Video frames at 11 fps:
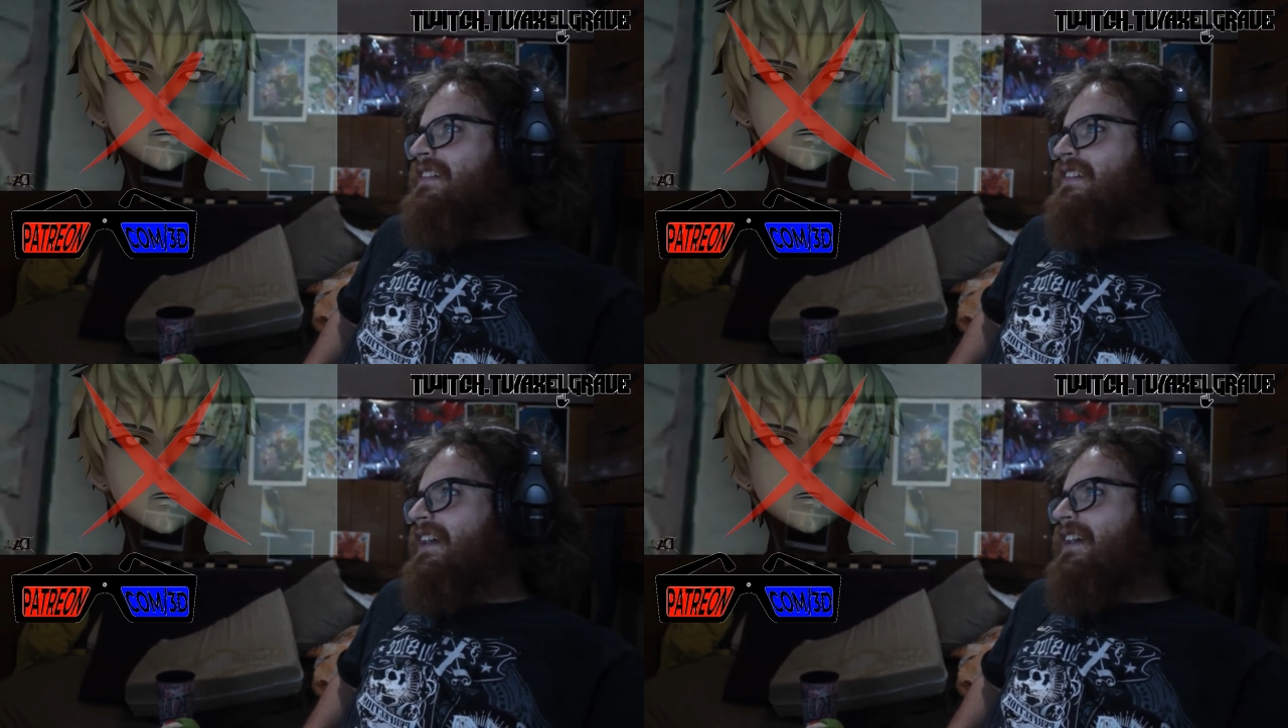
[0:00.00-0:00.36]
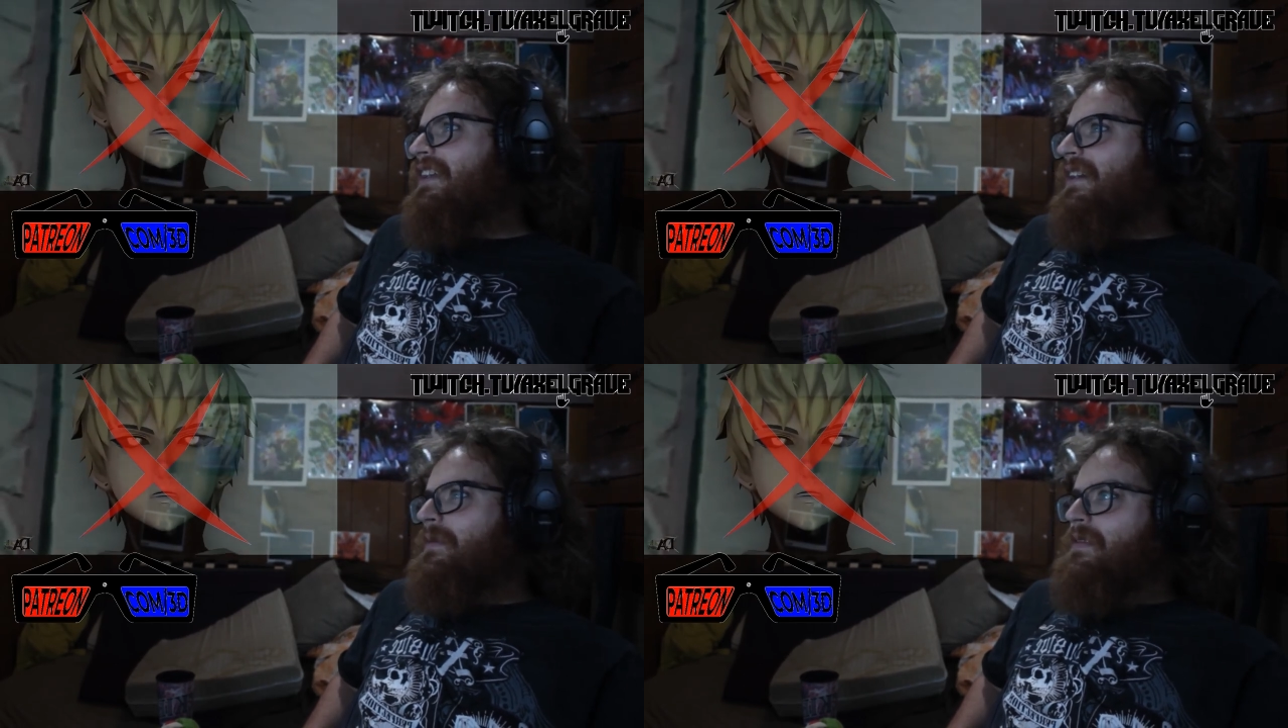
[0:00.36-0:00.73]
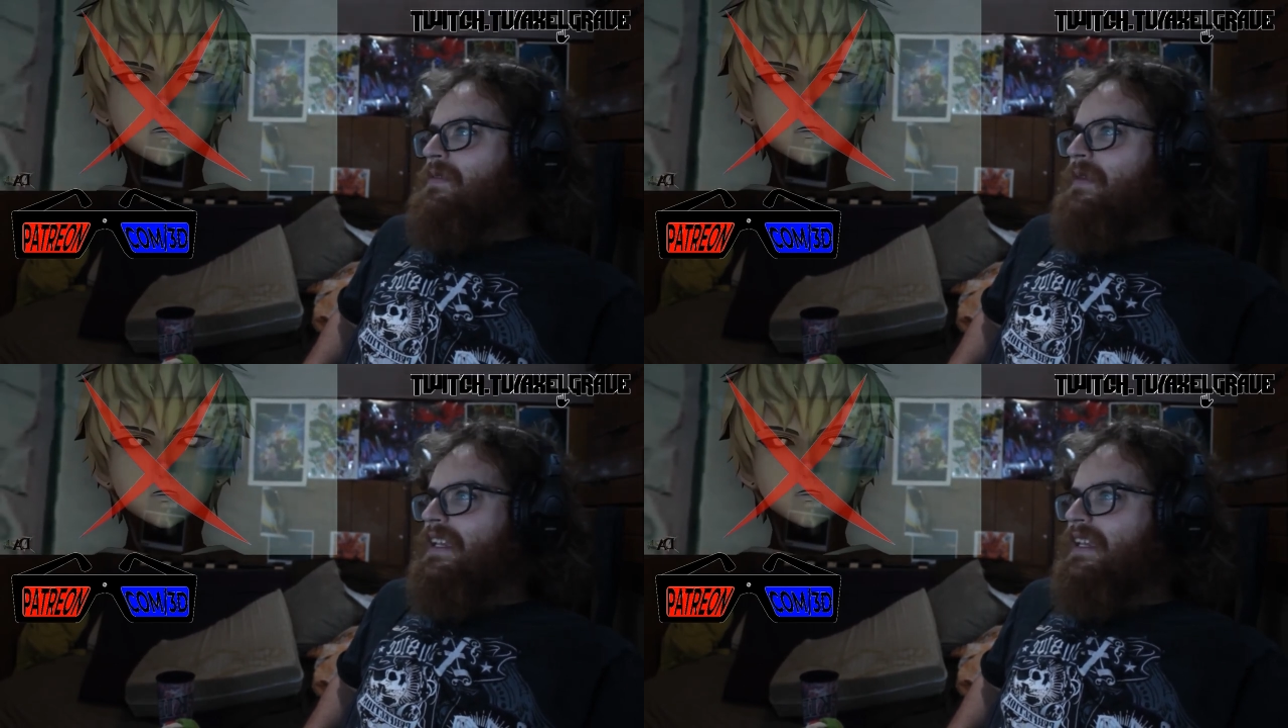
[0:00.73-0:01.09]
Oh no, he's he
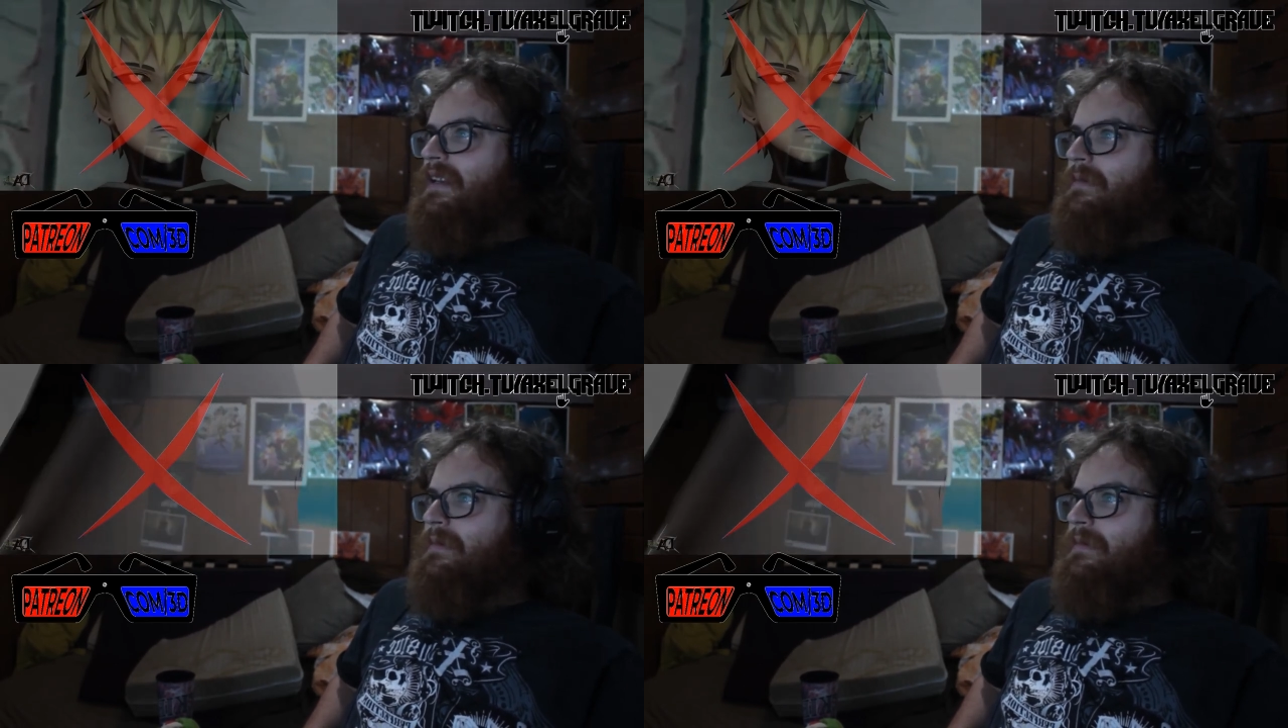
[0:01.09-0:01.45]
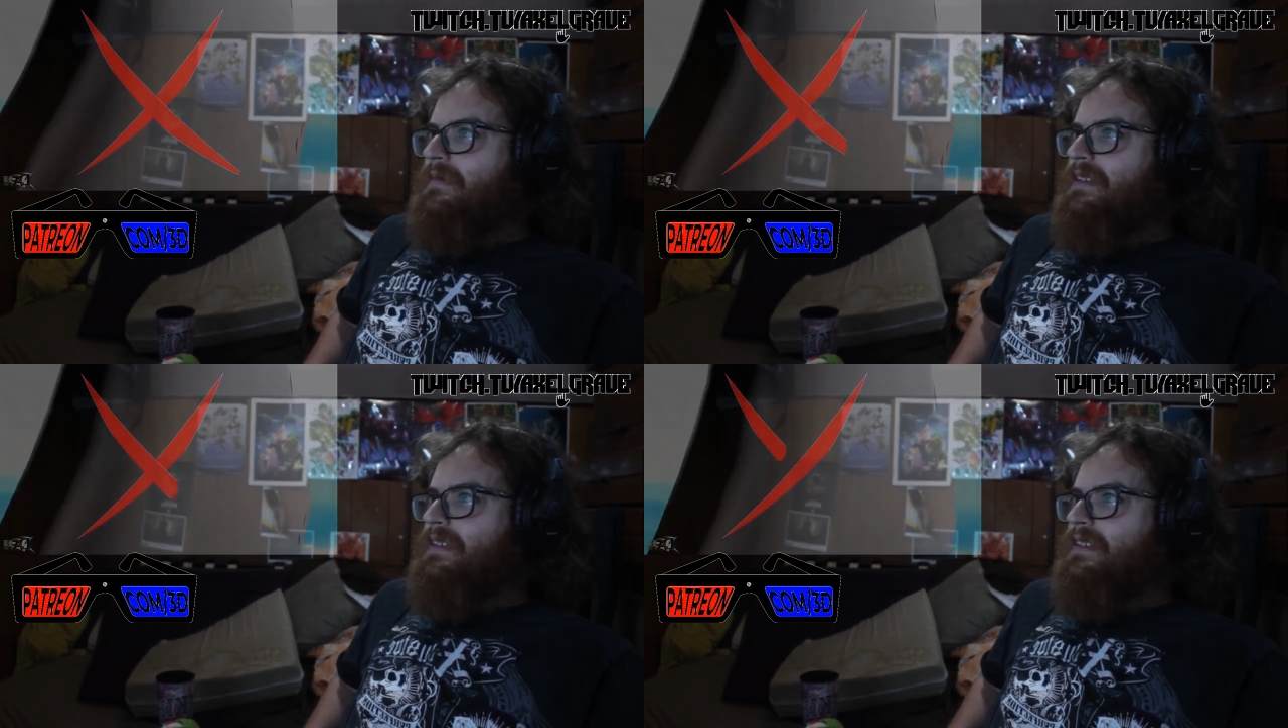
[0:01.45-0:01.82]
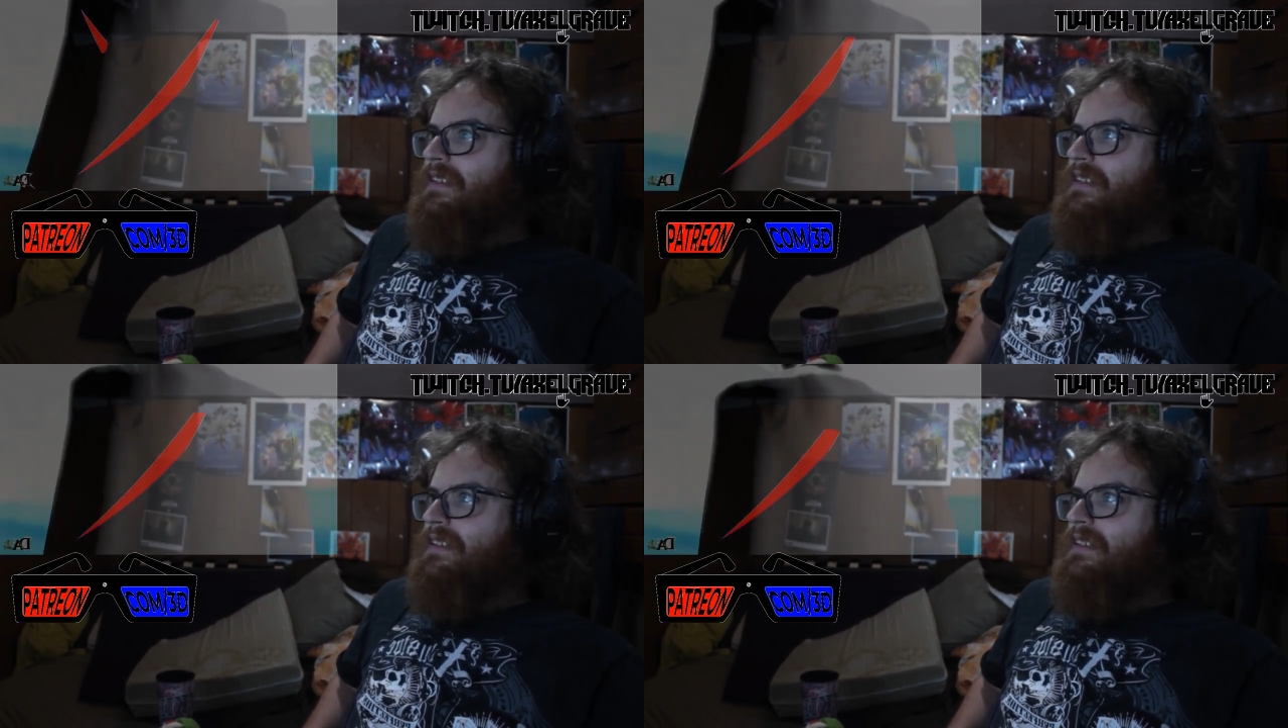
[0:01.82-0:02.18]
was waking up.
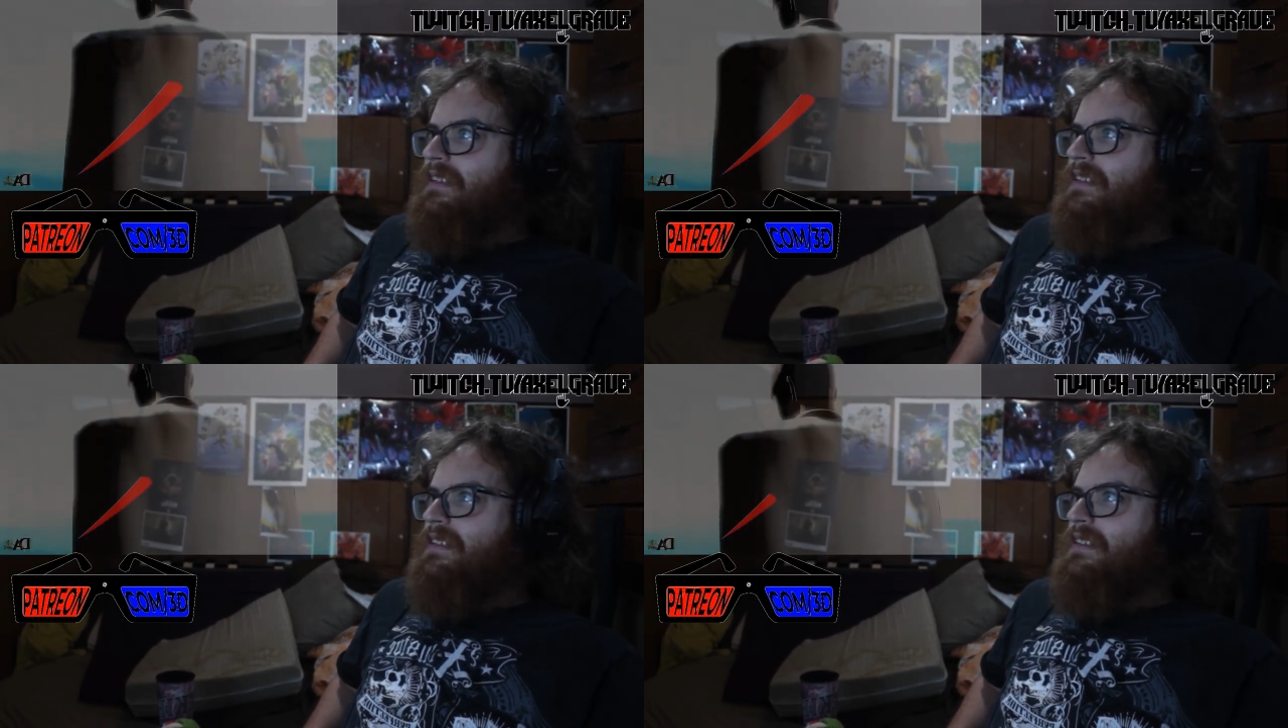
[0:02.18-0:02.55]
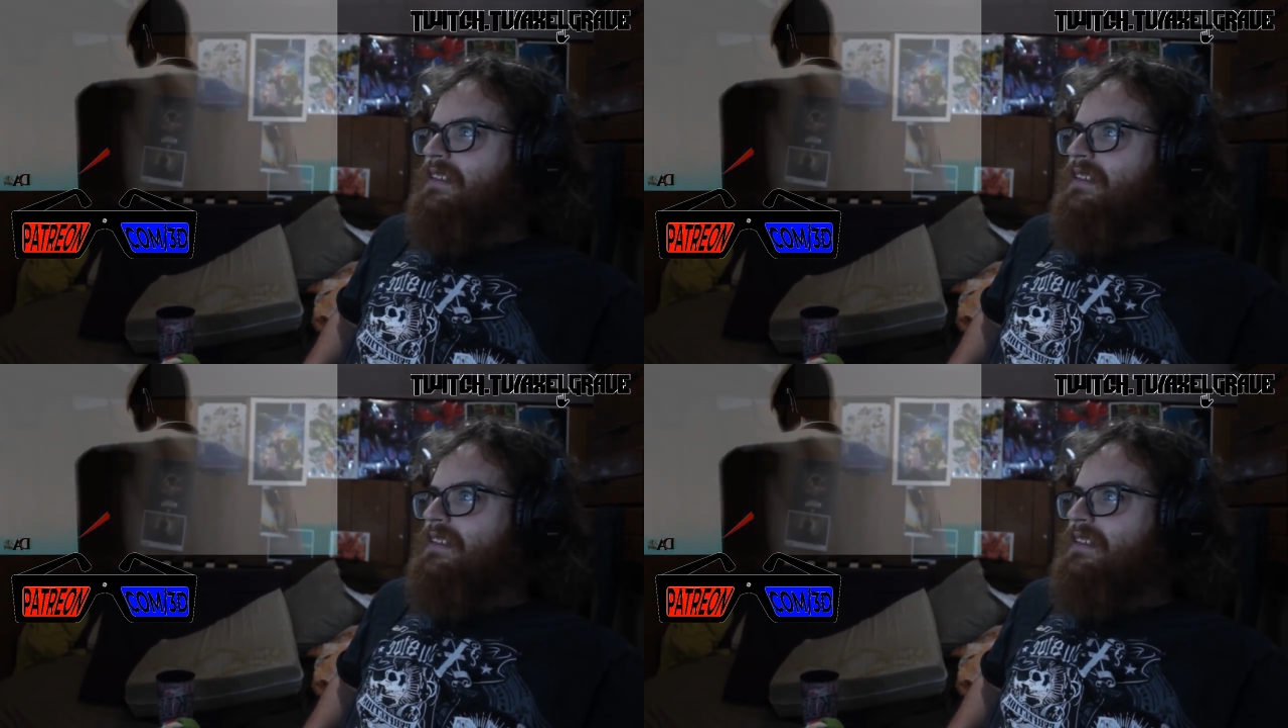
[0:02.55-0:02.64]
That was pretty